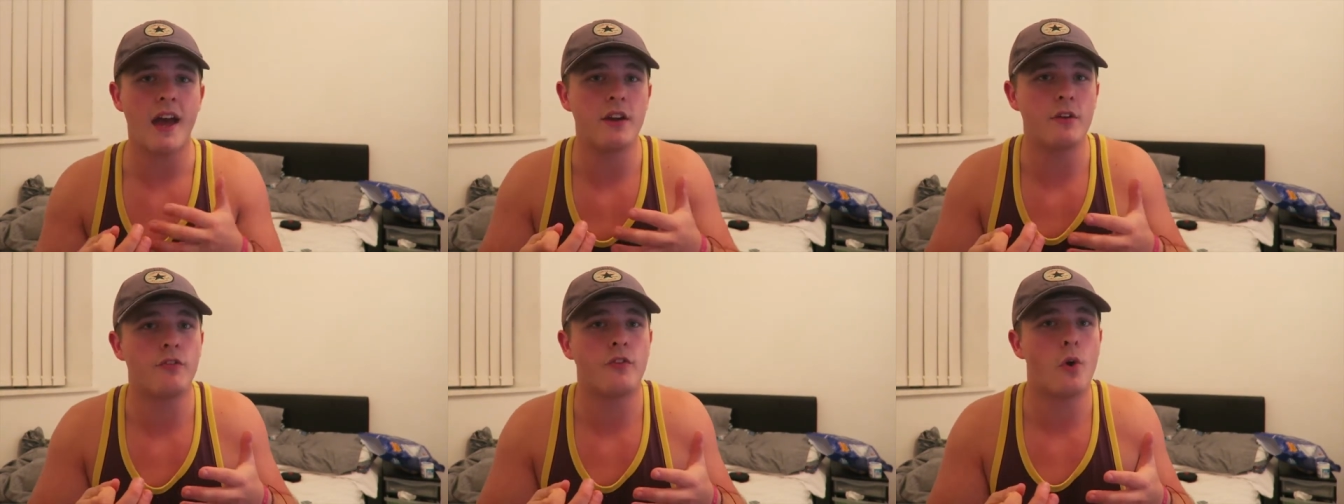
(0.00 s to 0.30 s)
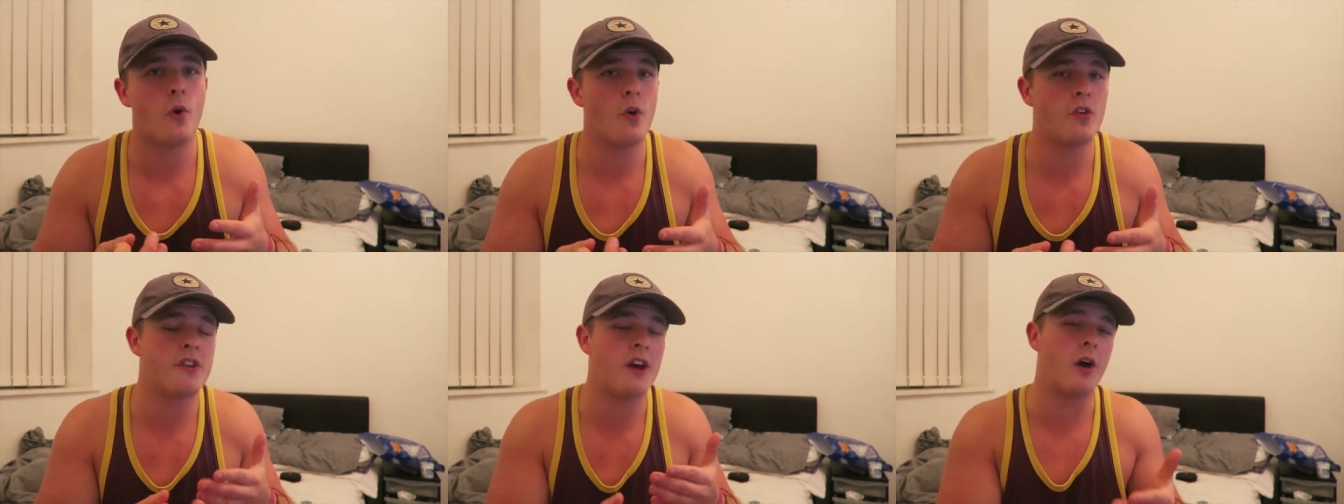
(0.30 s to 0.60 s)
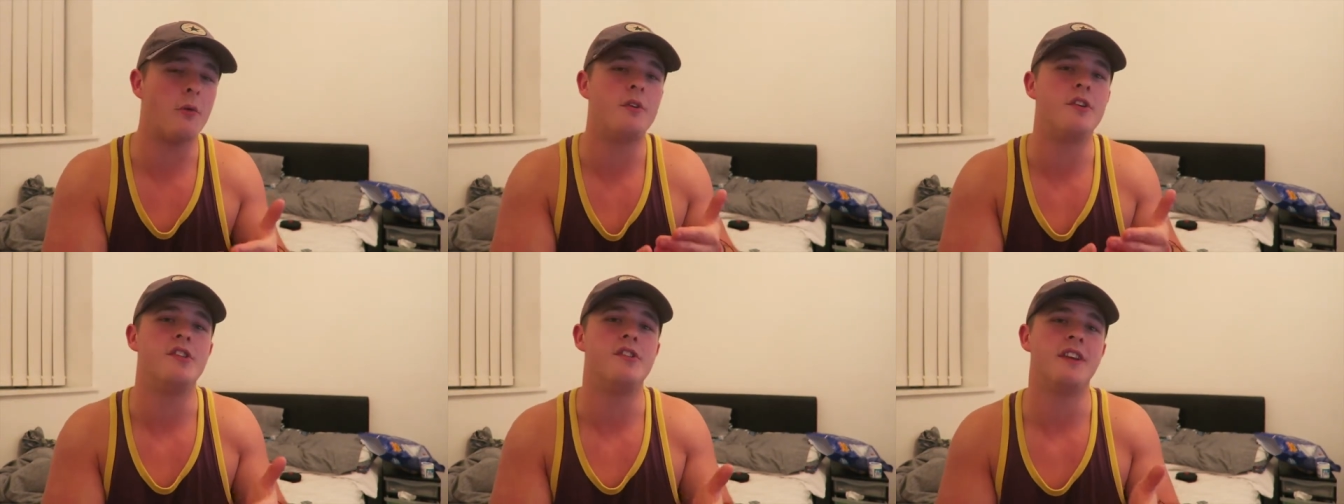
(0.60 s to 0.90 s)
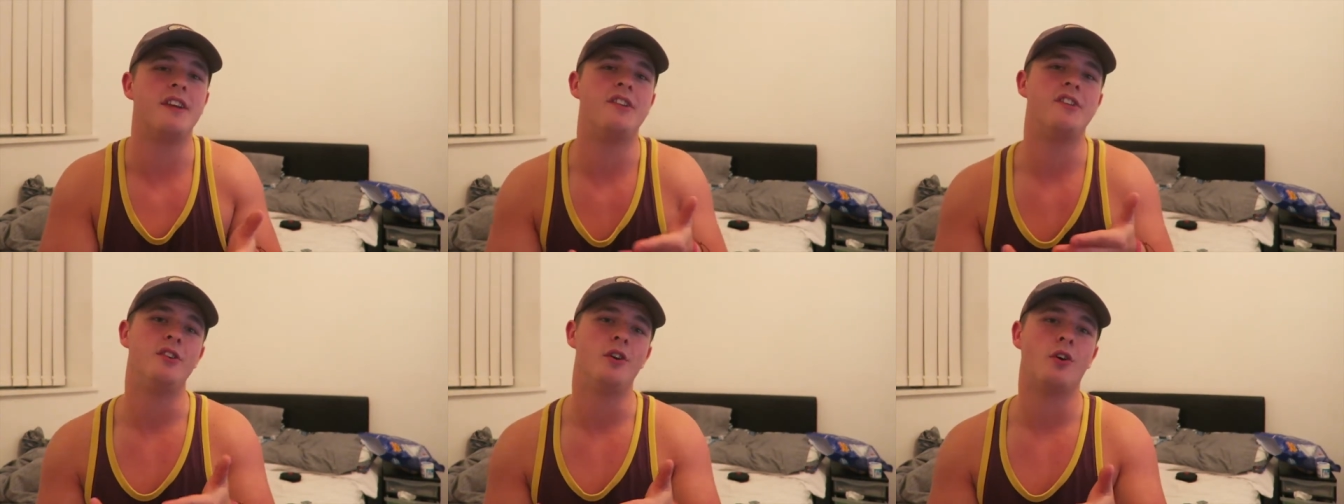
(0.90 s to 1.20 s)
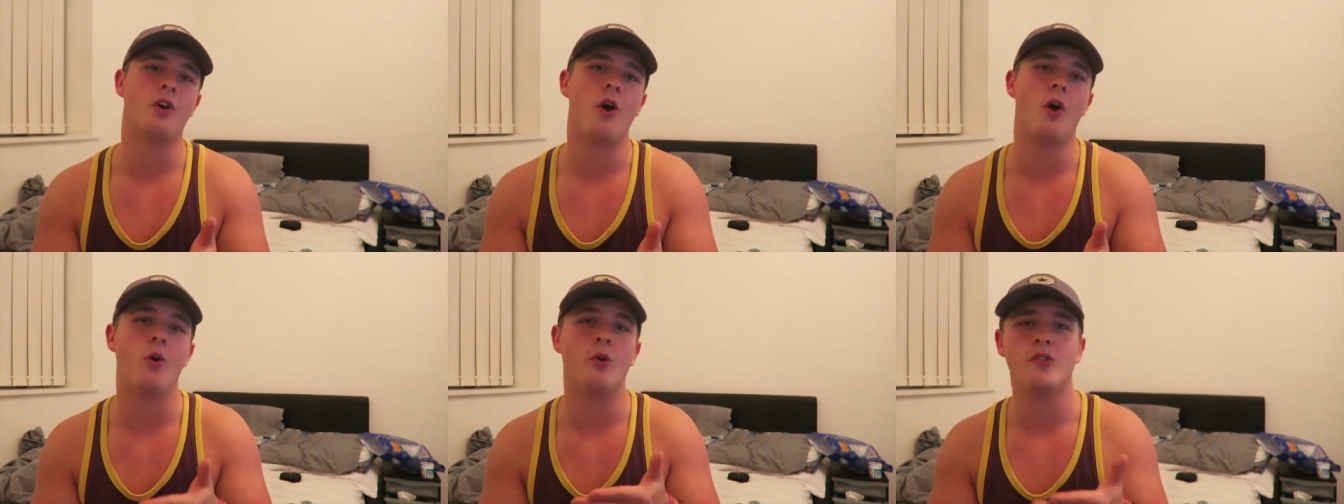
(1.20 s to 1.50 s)
and of course help you stick to
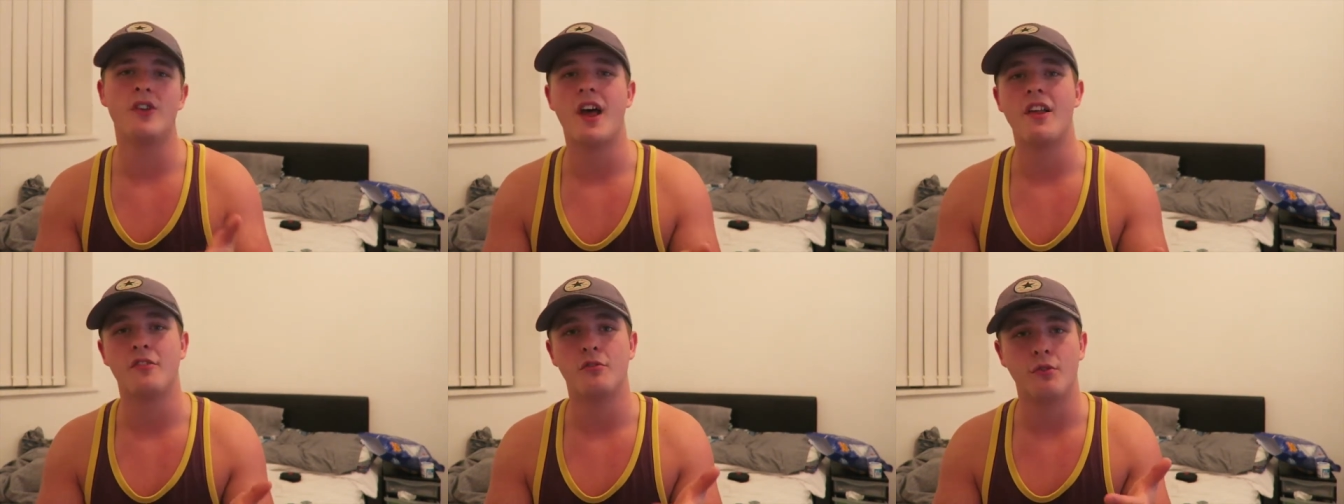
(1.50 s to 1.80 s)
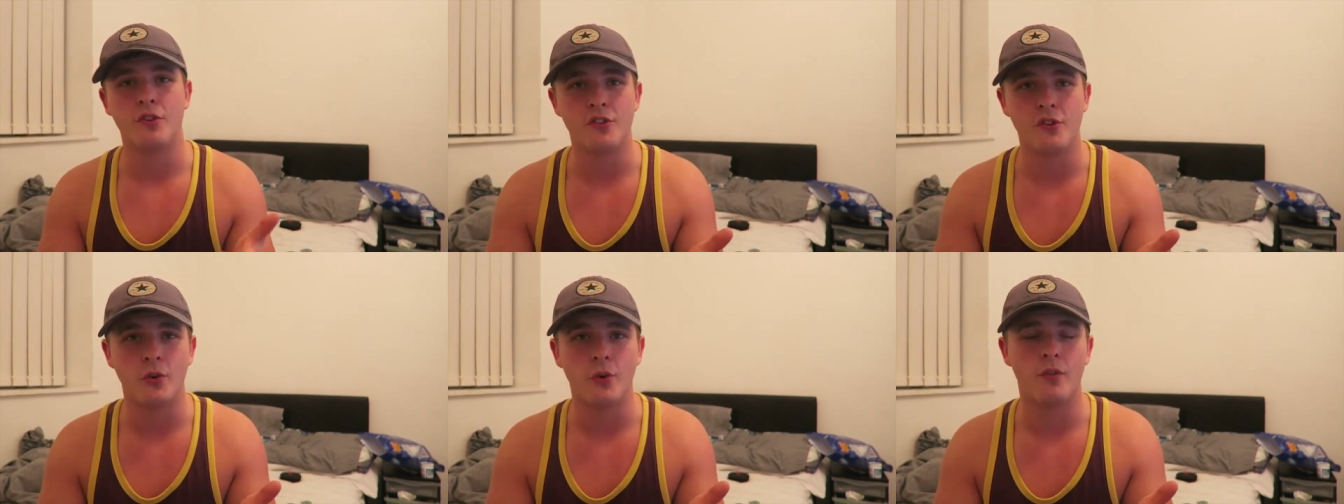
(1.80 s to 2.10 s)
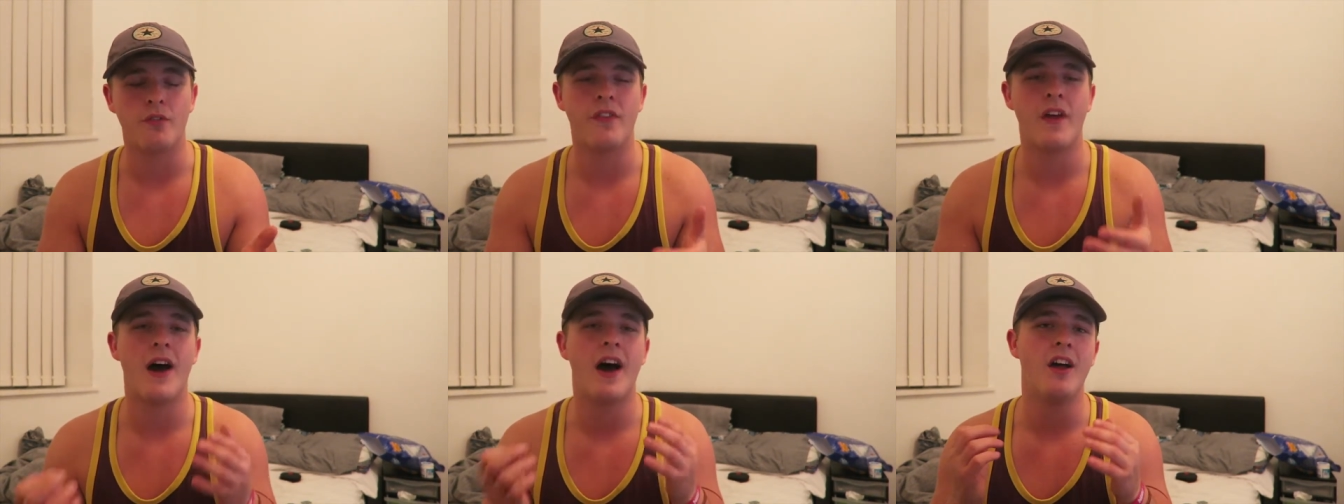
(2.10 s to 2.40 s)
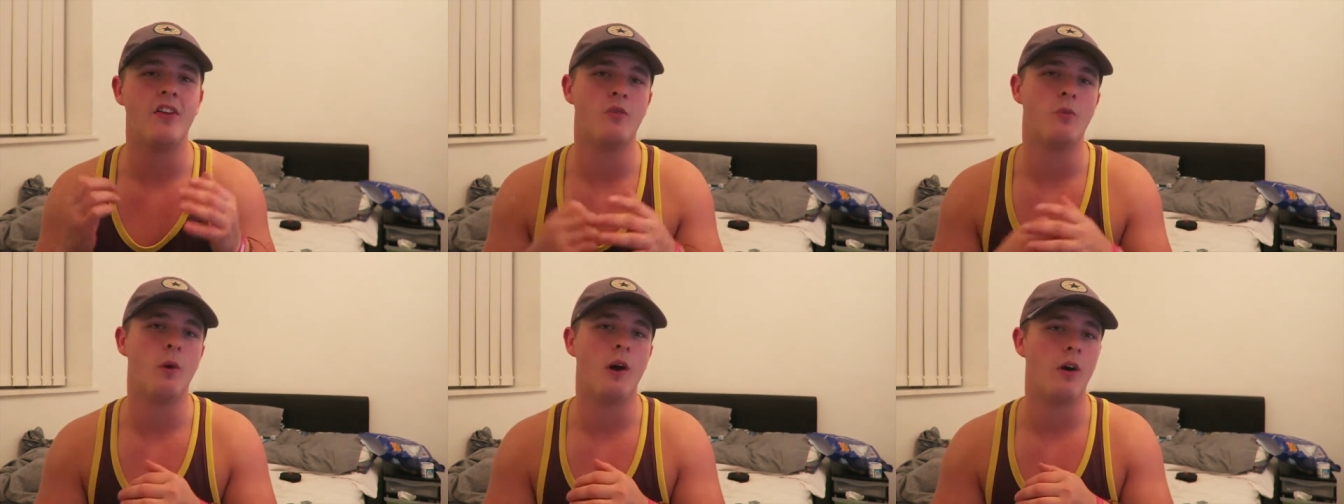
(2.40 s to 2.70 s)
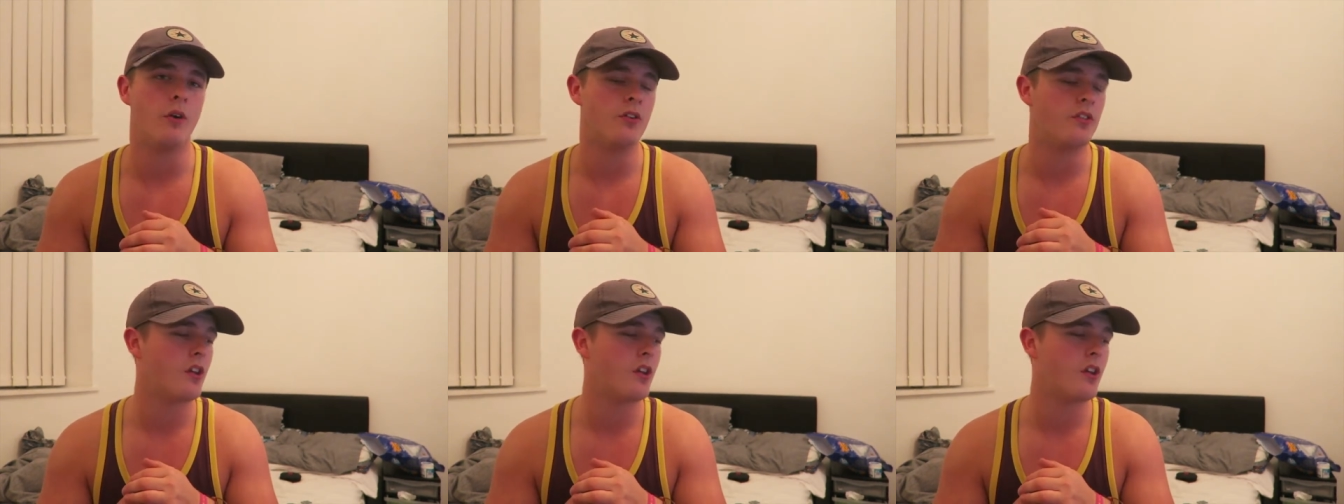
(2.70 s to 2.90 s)
your goals as a result of that as well.